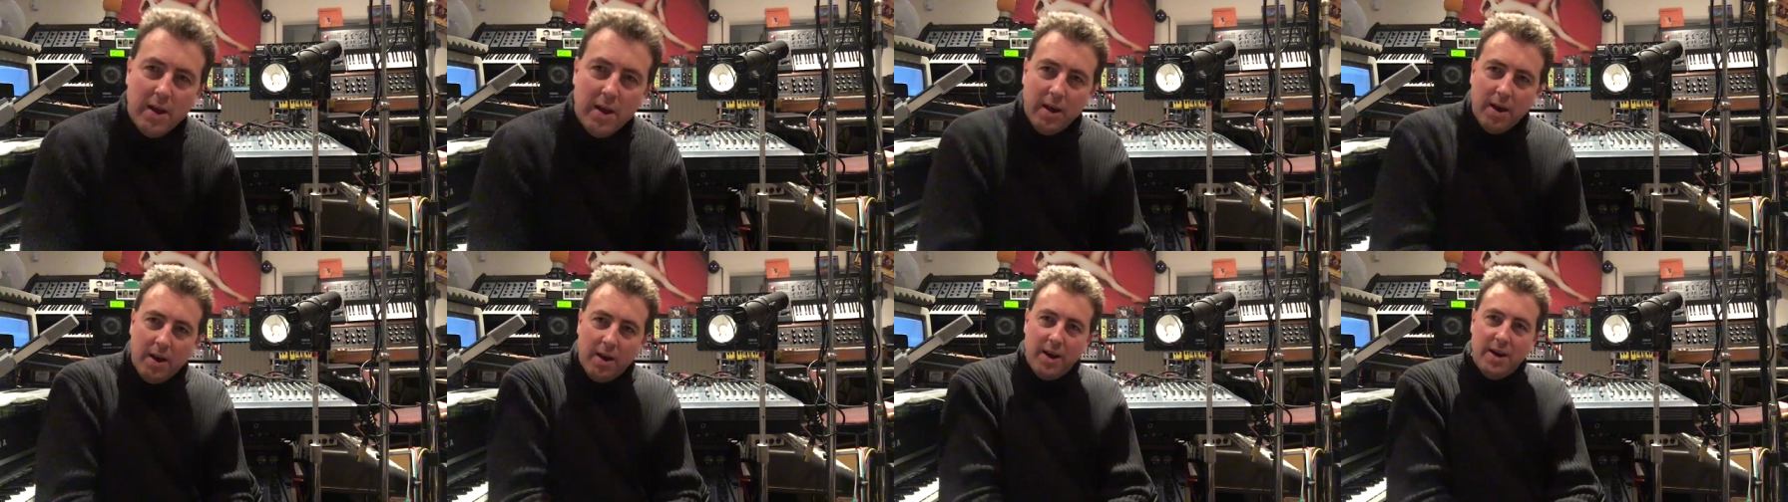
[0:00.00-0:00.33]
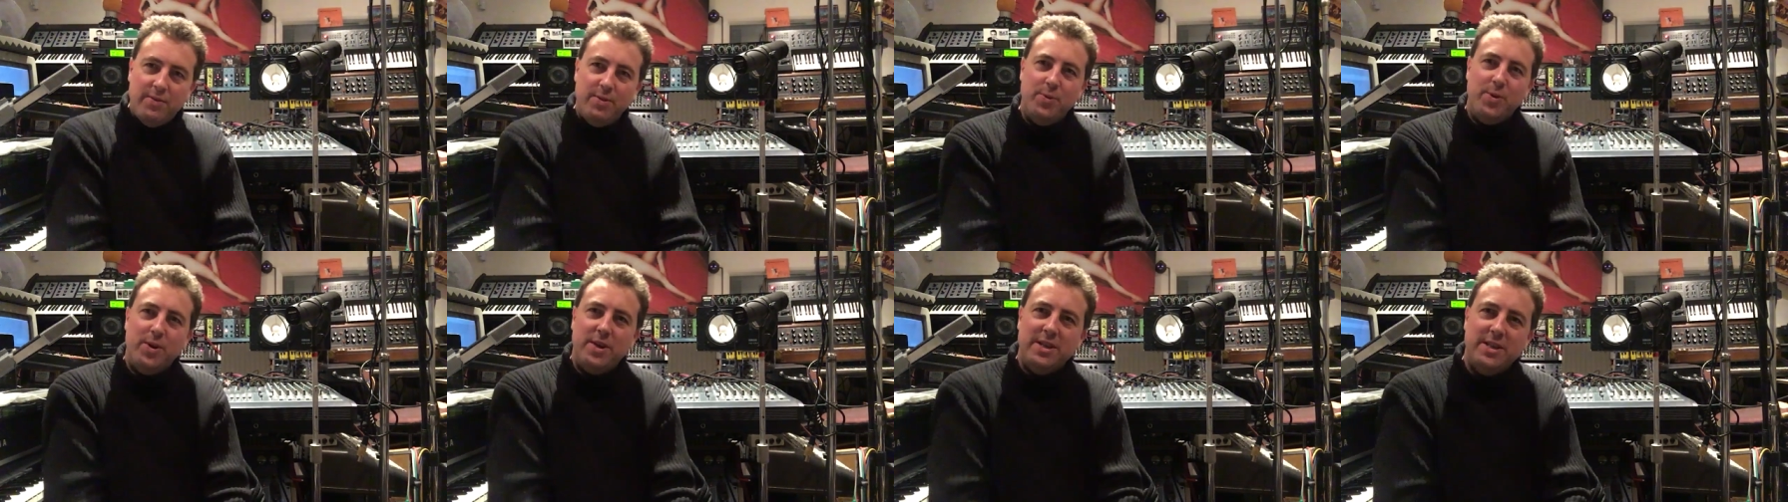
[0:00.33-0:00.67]
Hi
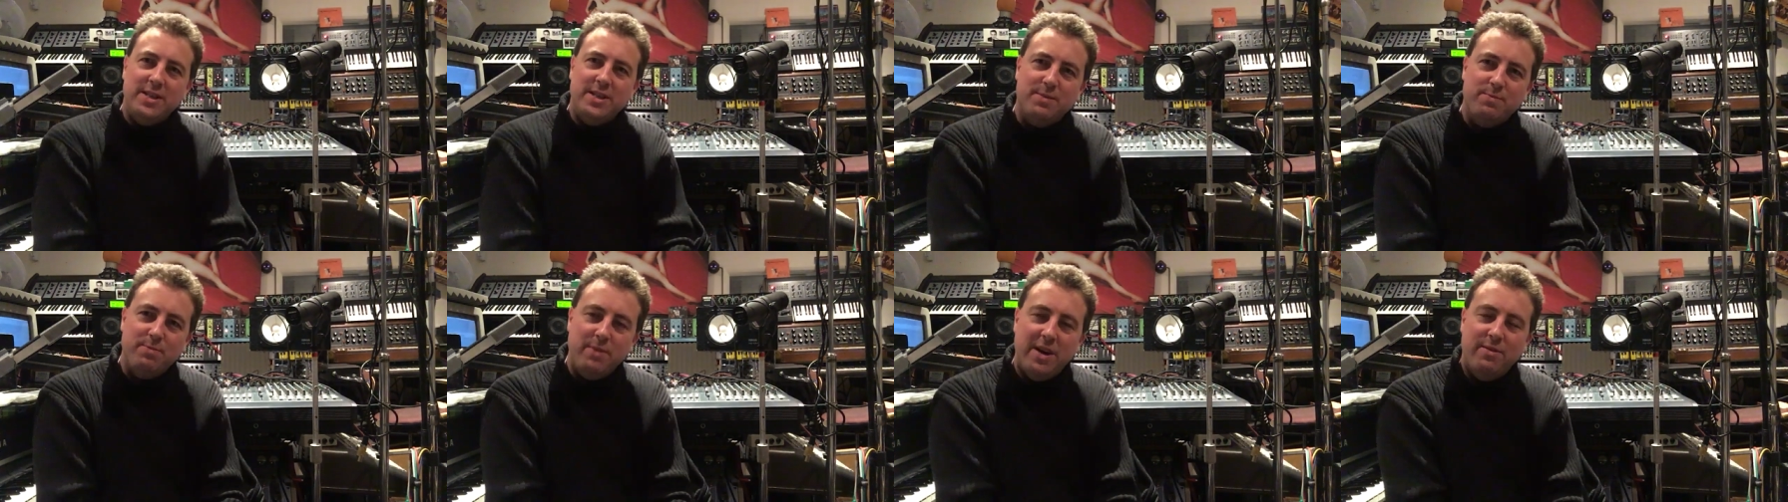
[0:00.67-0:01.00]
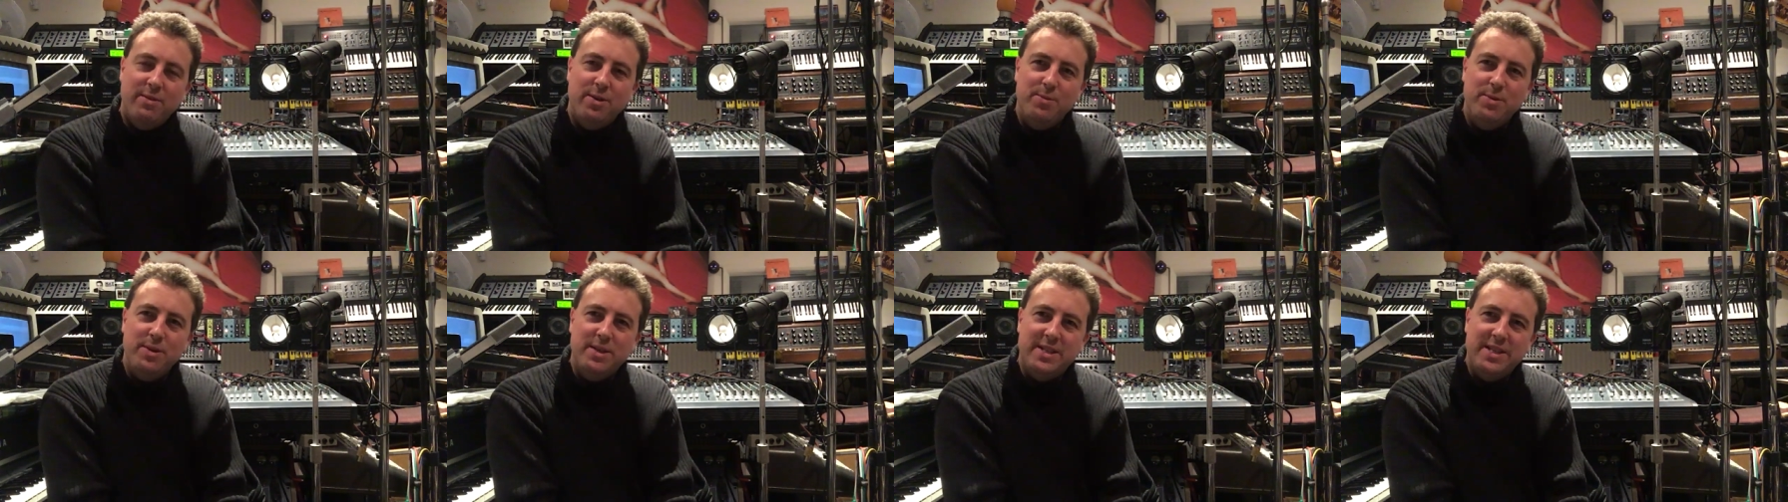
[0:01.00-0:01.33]
everyone, it's Matt
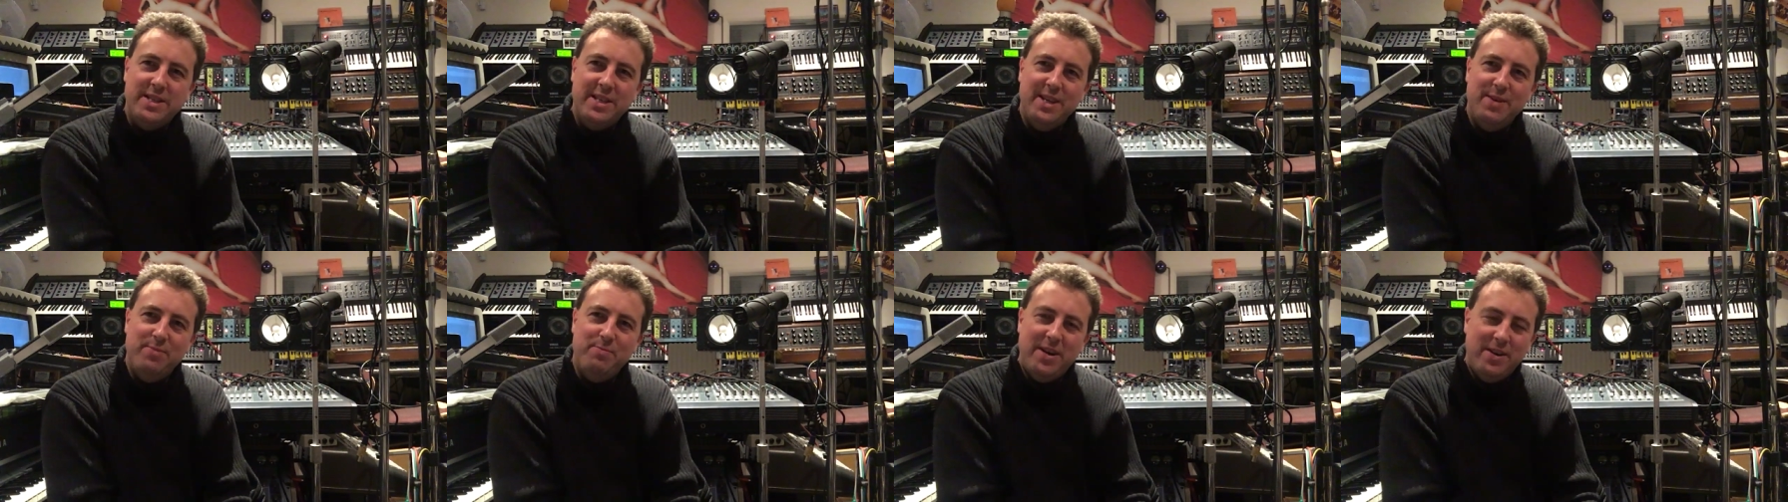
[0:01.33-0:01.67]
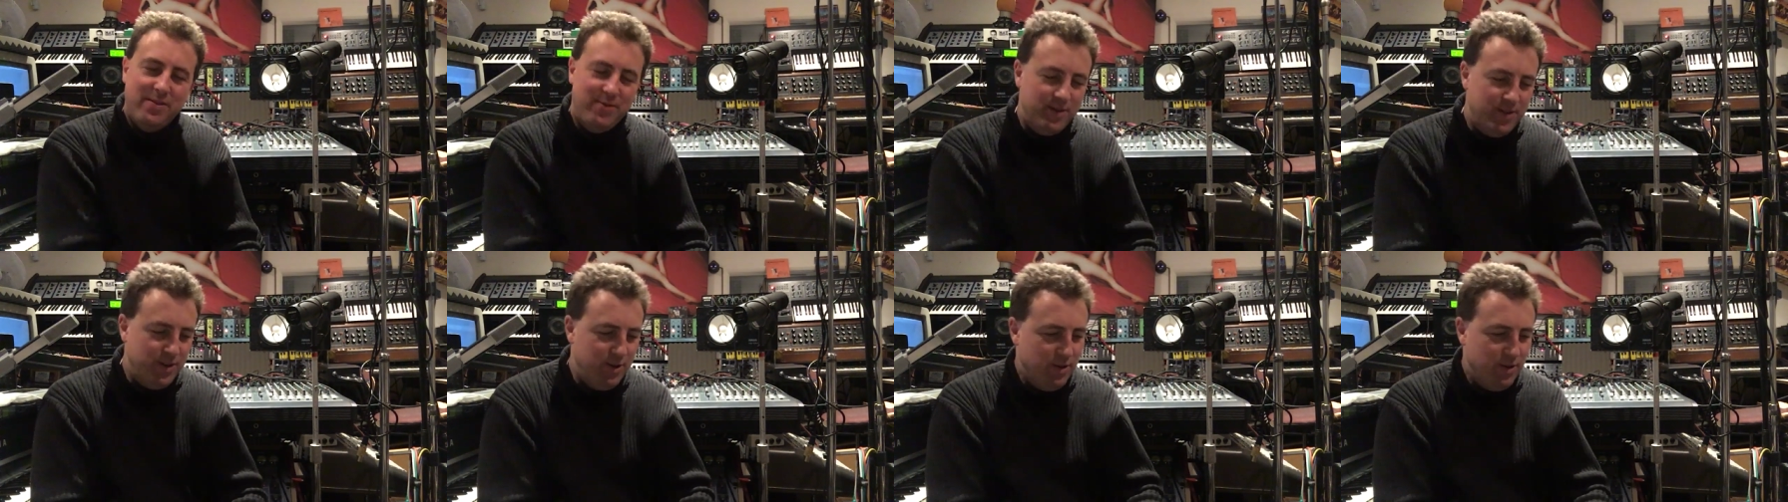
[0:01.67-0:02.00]
Roberts here,
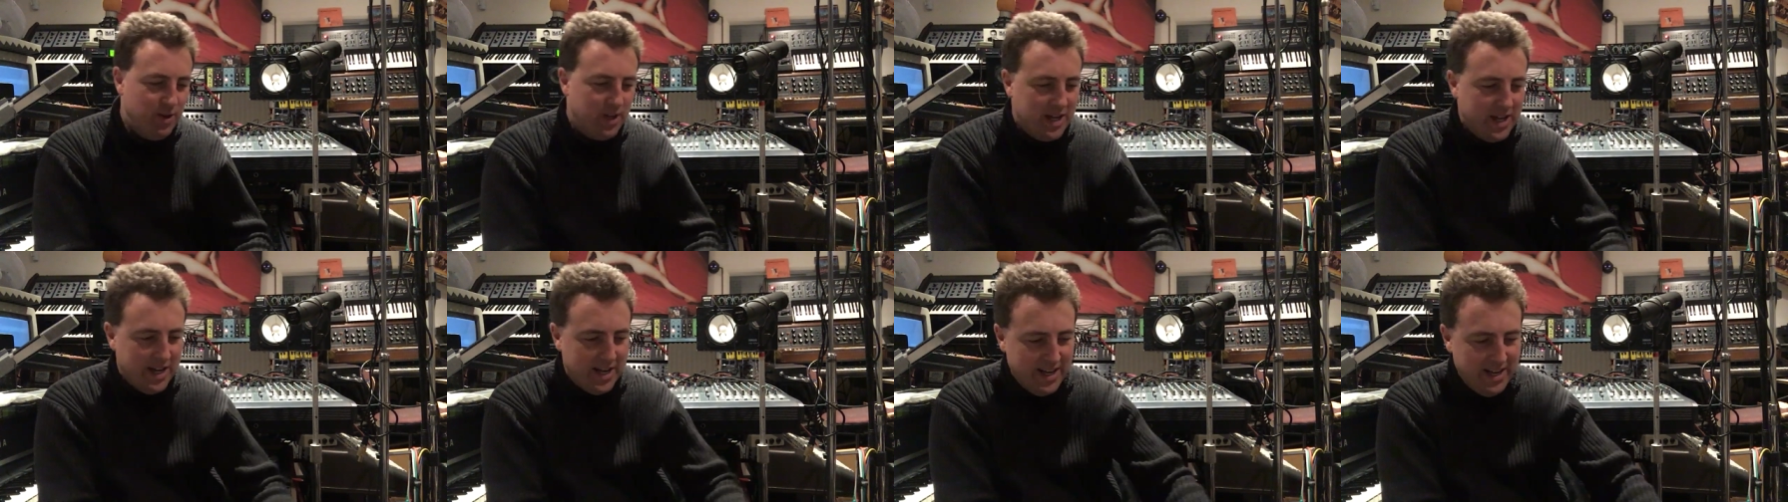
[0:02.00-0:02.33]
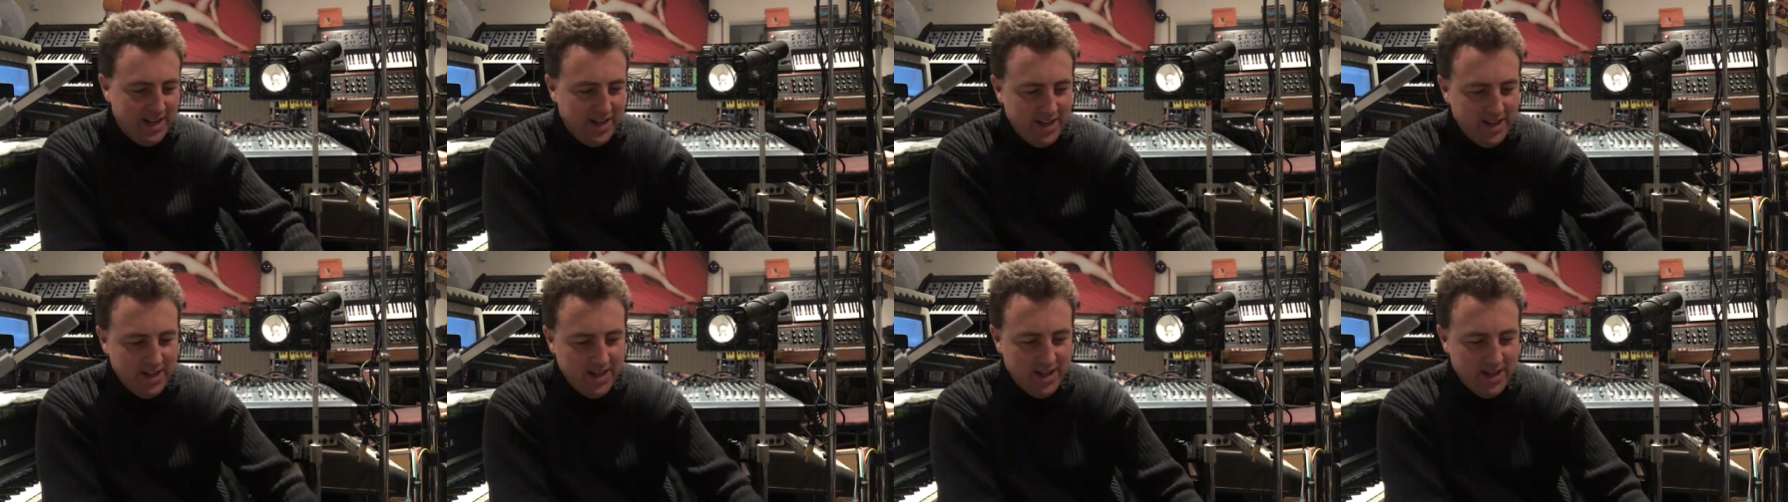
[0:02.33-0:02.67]
Bedford,
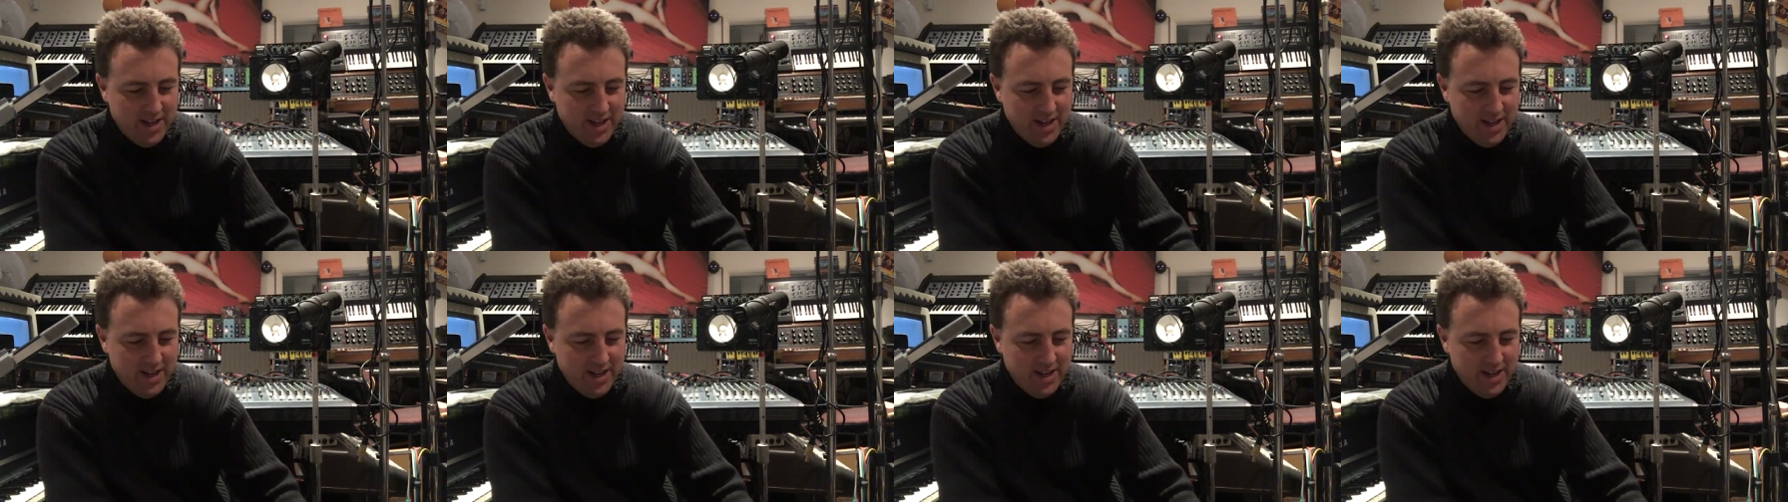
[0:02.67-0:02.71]
UK.